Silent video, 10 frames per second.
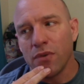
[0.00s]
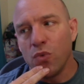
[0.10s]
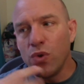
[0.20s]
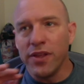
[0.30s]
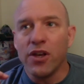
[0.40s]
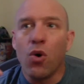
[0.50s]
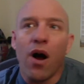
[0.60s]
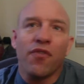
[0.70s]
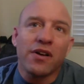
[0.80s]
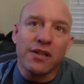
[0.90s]
Will he go
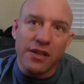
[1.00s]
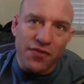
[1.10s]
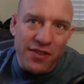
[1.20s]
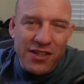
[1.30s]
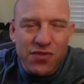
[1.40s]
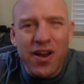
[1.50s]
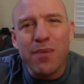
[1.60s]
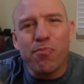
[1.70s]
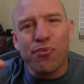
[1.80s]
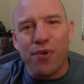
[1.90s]
off a cliff in this
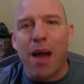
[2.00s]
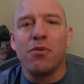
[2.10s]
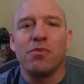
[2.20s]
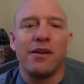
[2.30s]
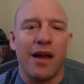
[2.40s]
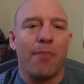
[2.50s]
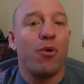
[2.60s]
fight? Probably not.